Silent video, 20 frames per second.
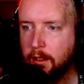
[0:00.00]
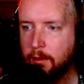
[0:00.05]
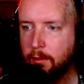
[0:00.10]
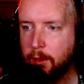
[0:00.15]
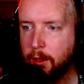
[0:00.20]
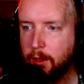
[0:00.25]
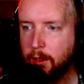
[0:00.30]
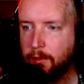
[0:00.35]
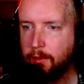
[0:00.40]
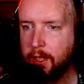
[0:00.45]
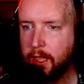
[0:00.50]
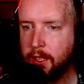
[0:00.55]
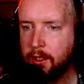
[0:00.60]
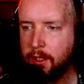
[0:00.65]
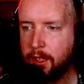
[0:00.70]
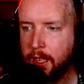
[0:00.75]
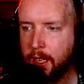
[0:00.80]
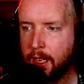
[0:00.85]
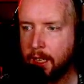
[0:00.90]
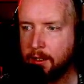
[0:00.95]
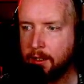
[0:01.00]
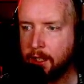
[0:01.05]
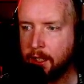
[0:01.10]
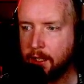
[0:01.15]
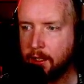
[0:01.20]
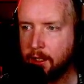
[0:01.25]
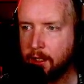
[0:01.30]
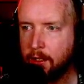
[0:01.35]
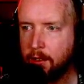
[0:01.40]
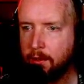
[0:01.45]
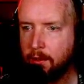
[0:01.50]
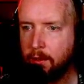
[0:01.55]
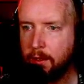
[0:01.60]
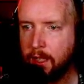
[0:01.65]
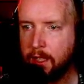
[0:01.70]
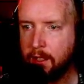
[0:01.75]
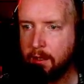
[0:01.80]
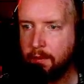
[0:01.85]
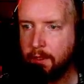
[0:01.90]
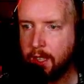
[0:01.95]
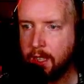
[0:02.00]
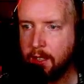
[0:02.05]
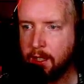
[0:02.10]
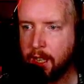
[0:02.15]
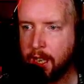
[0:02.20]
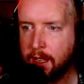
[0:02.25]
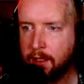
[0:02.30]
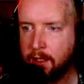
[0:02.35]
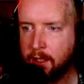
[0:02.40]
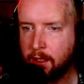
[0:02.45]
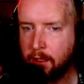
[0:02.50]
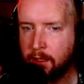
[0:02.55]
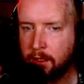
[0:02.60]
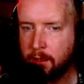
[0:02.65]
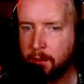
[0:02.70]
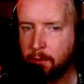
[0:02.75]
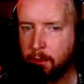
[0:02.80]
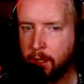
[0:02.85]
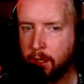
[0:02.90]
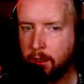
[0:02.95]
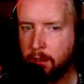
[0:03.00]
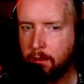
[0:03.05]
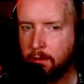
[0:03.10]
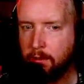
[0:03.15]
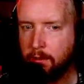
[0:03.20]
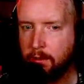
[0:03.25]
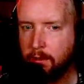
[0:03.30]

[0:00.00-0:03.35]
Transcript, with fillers: We've got the village there, so that's useful. And there's a village that side as well.